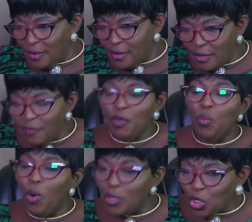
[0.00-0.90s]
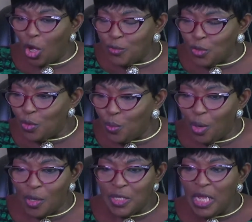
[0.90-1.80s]
If the worst comes to the
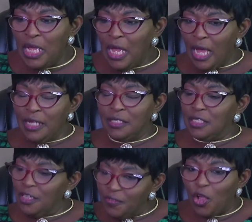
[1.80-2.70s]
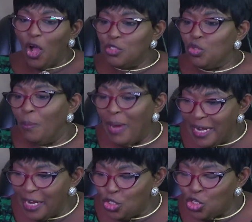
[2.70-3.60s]
worst, it's difficult to
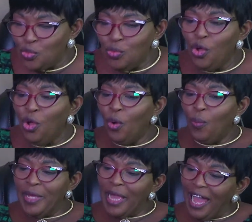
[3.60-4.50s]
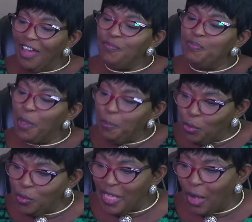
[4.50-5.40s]
manage you. We have people
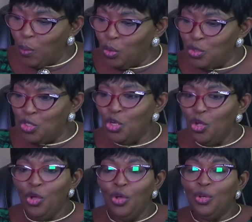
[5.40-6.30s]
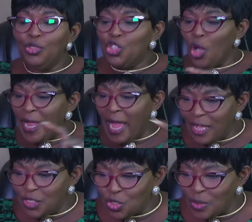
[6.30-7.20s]
that would join
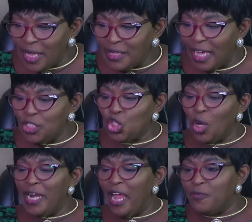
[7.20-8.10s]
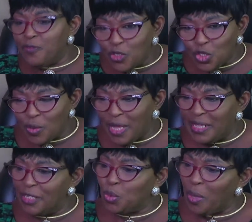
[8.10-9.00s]
hands together, join efforts
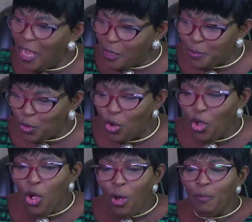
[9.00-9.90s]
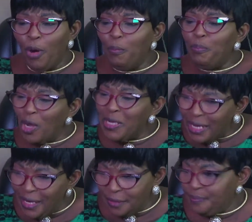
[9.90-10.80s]
together to help you. But
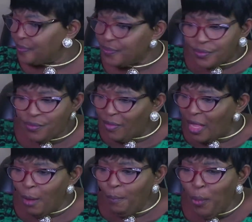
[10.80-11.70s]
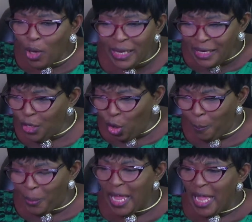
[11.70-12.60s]
bottling up
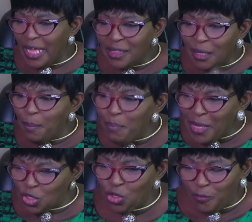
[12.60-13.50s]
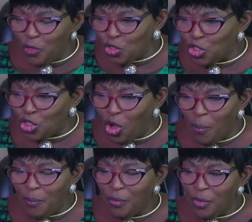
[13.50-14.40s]
in the midst of your storm
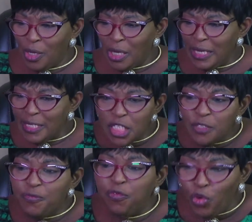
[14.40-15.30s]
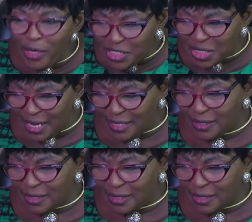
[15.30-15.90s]
is foolishness.